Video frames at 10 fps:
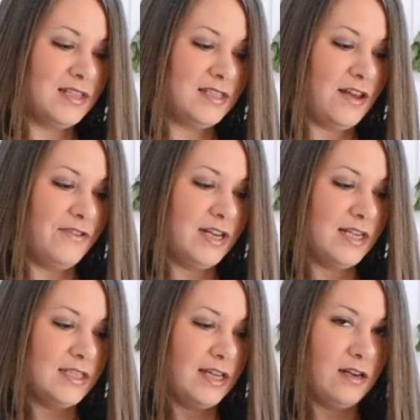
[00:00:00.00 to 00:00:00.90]
Seven
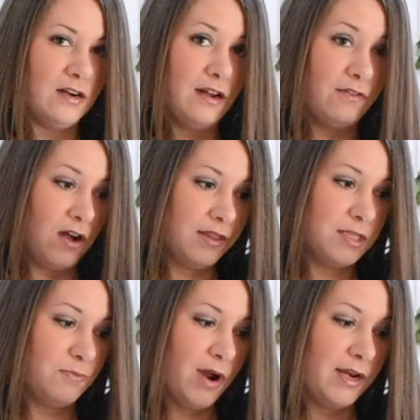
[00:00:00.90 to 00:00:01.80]
days later, I've got
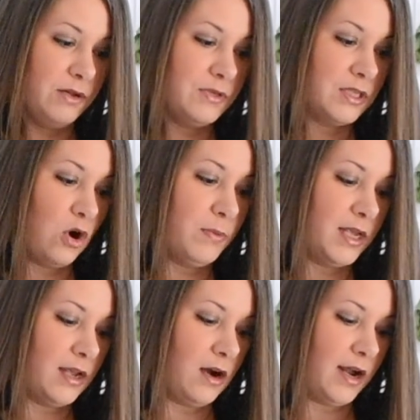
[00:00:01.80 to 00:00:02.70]
this brand new SCOBY
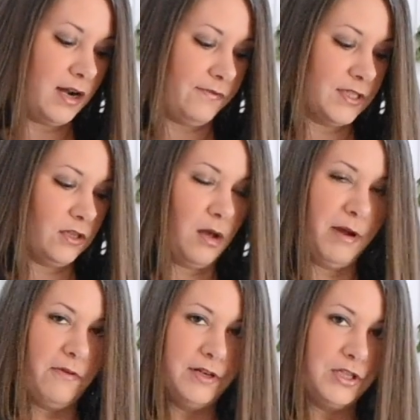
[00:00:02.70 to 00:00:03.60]
here and I've still got
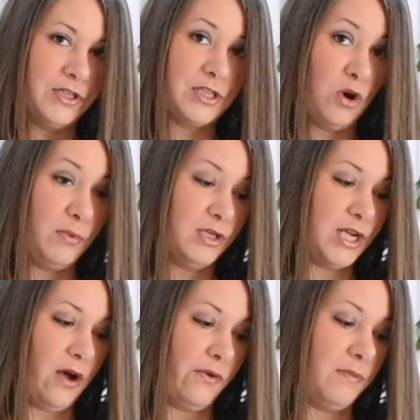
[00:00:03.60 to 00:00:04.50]
my original SCOBY
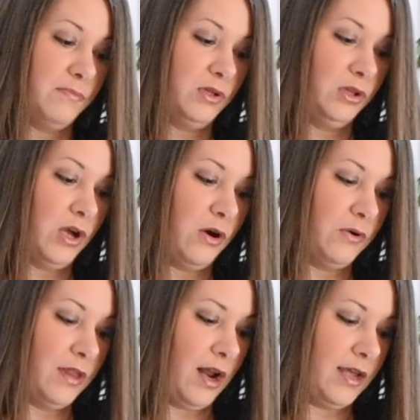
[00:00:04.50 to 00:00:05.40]
down
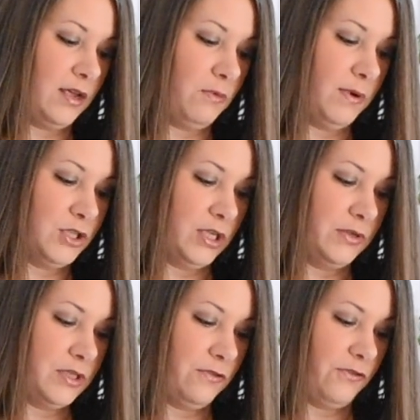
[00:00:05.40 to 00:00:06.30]
below that I originally
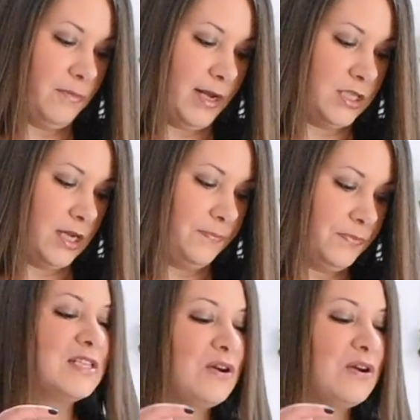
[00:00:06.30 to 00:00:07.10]
used to ferment it.